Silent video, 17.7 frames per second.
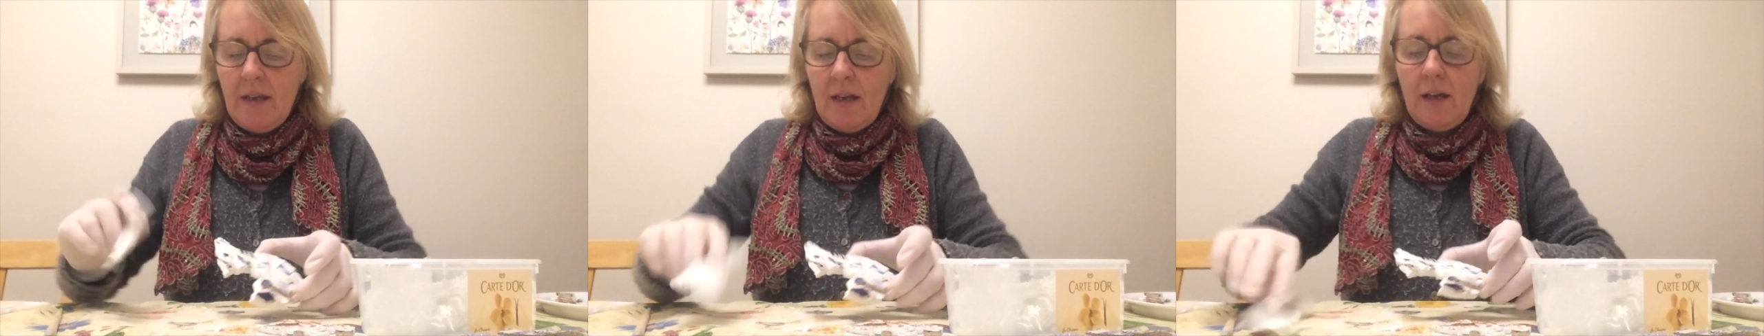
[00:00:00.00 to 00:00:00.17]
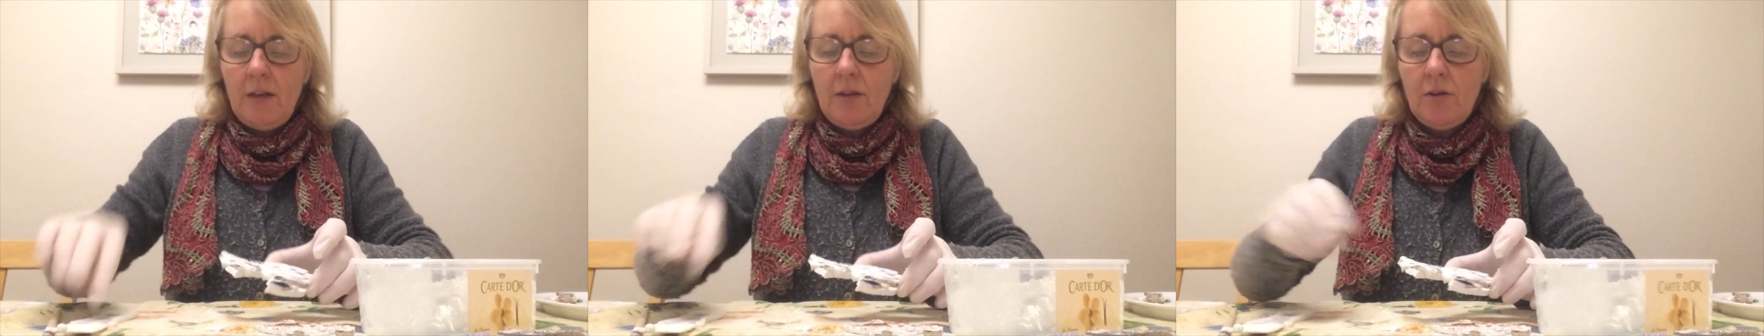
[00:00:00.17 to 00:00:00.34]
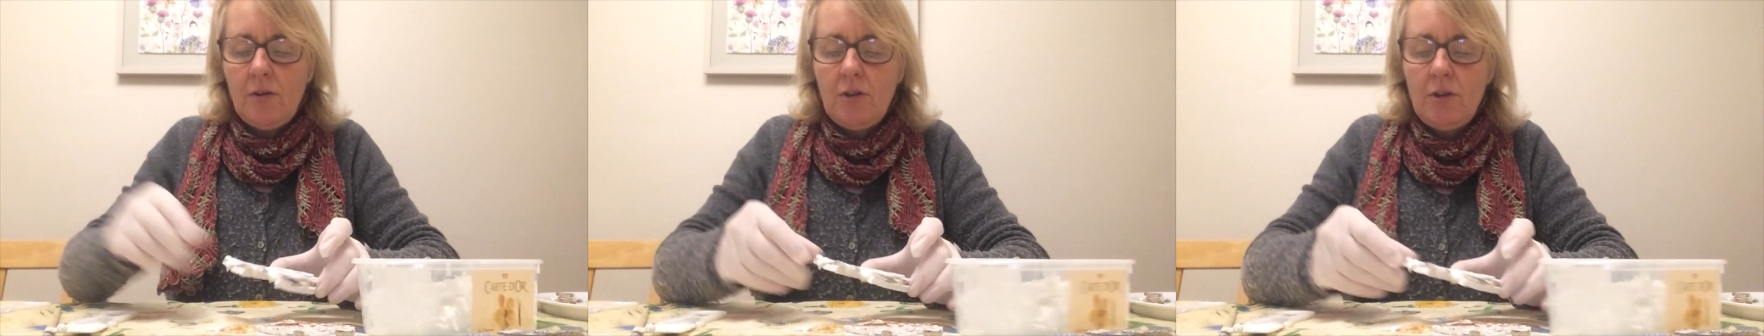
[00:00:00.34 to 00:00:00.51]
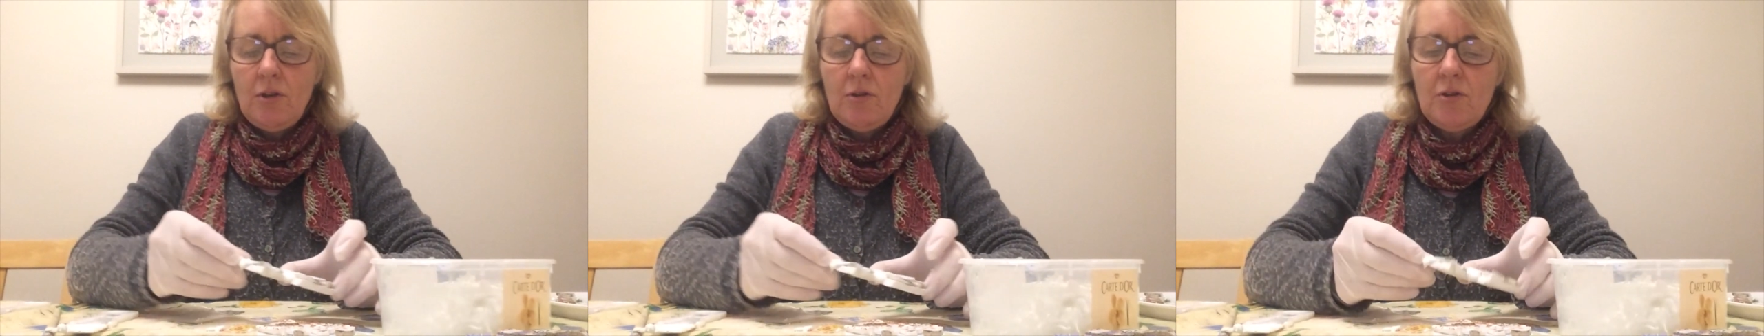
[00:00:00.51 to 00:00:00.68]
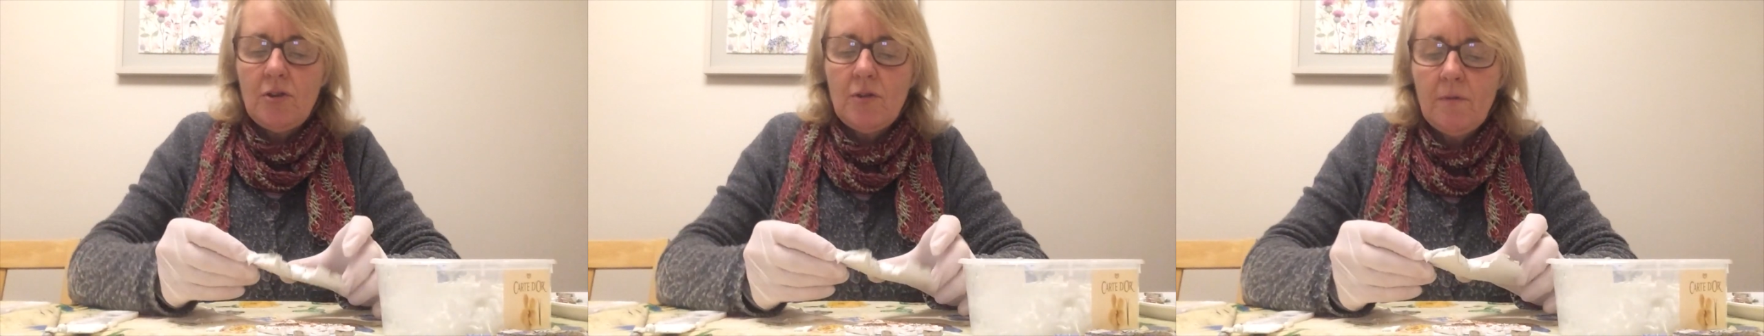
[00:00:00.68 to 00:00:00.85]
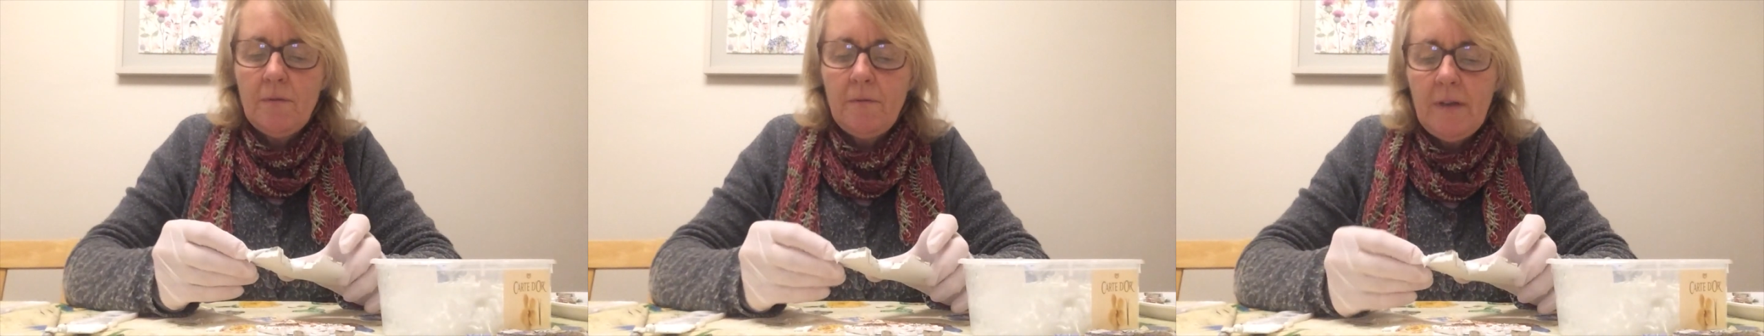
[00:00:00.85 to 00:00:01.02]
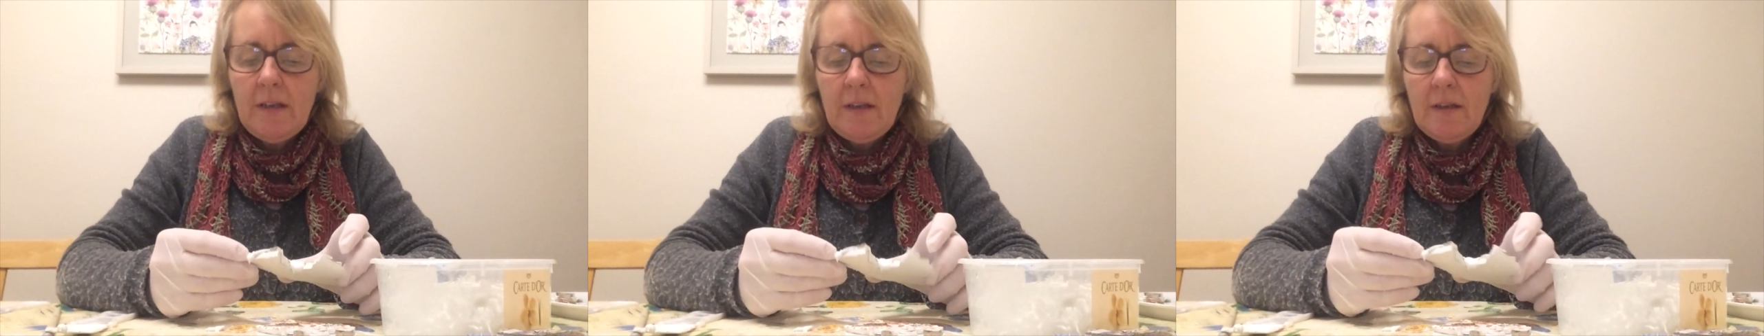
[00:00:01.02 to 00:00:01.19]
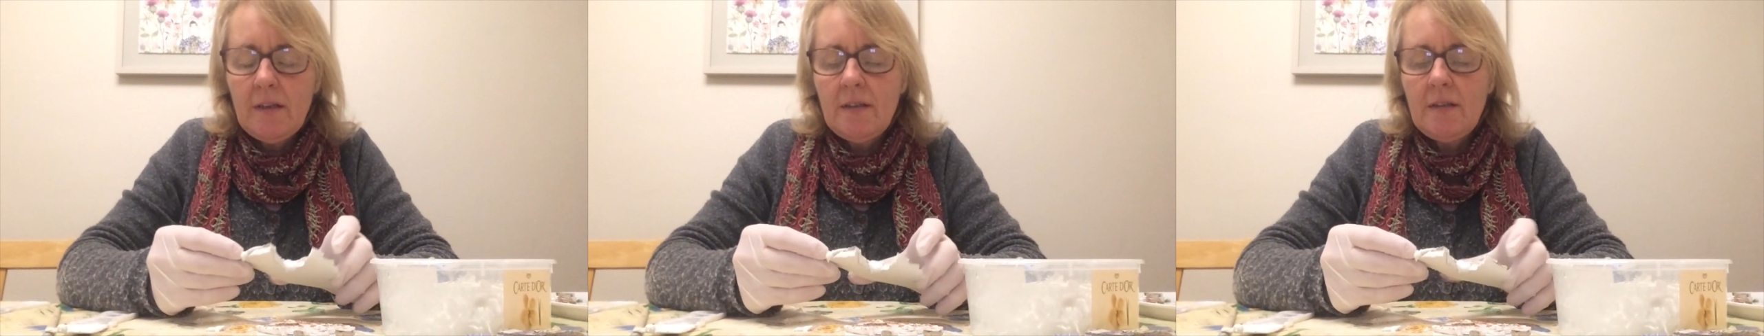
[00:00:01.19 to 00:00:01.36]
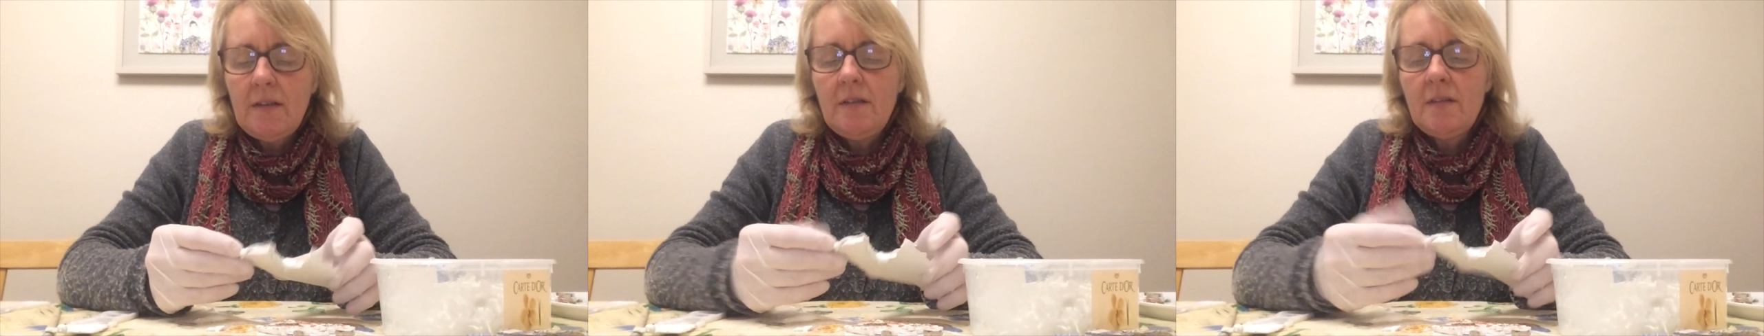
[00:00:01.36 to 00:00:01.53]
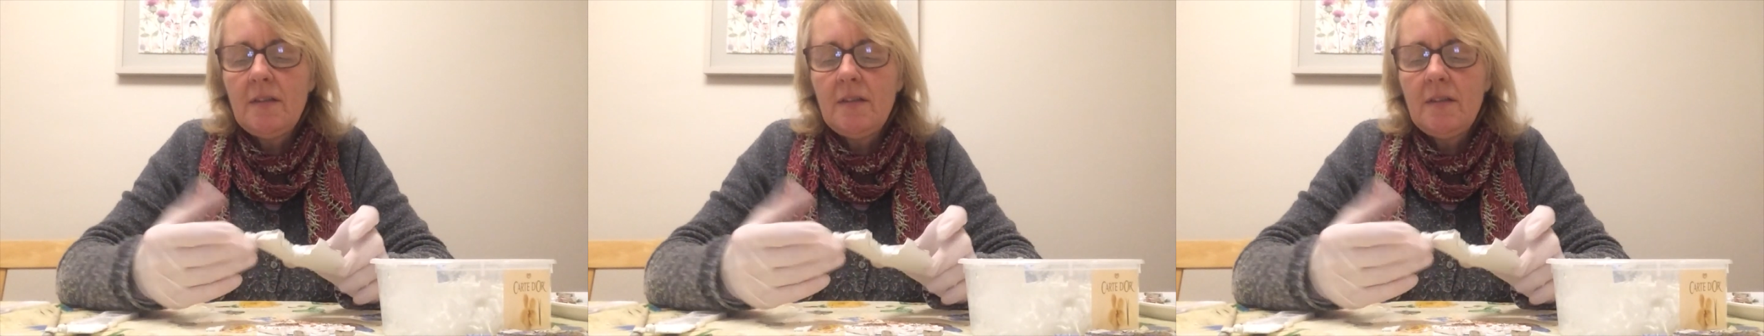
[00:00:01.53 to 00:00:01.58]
And you can use your fingers.